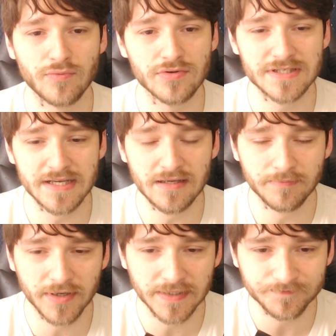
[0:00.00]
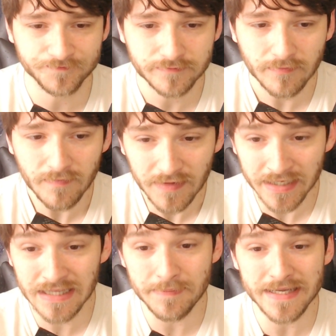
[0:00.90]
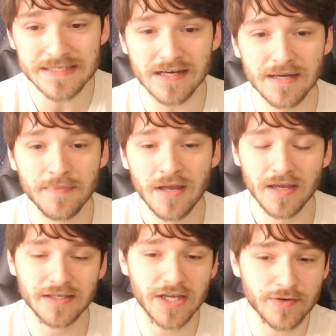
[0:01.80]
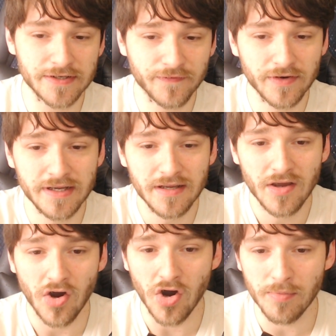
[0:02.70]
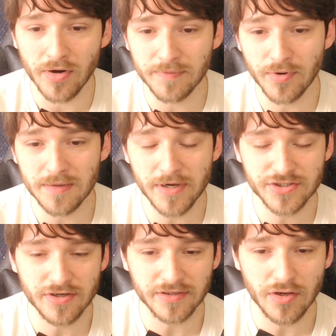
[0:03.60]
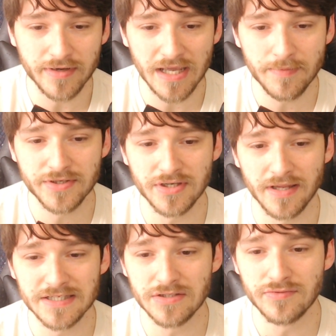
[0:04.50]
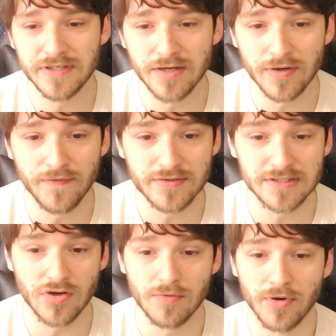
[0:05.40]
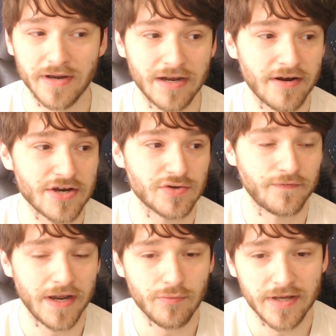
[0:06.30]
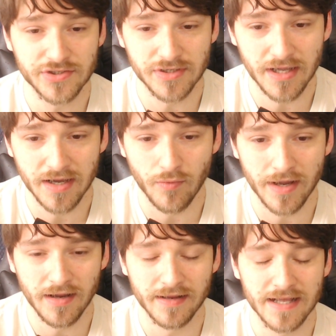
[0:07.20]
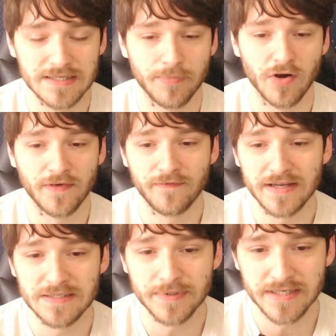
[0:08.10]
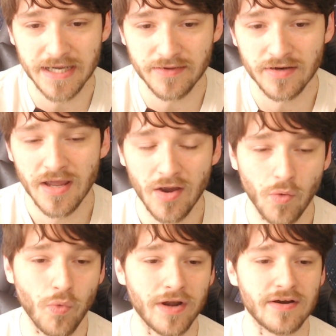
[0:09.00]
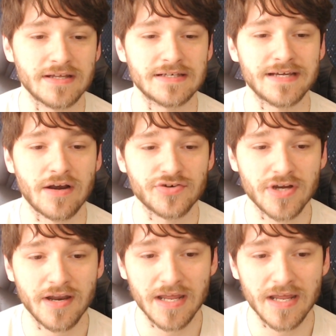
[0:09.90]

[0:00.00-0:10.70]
We'll see. But in the meantime, Yuri's free. Ulberg pretty much took no damage. Let's do Yuri versus Ulberg International Fight Week in July. Why not? That's a perfect fight to put together. Winner gets a title shot.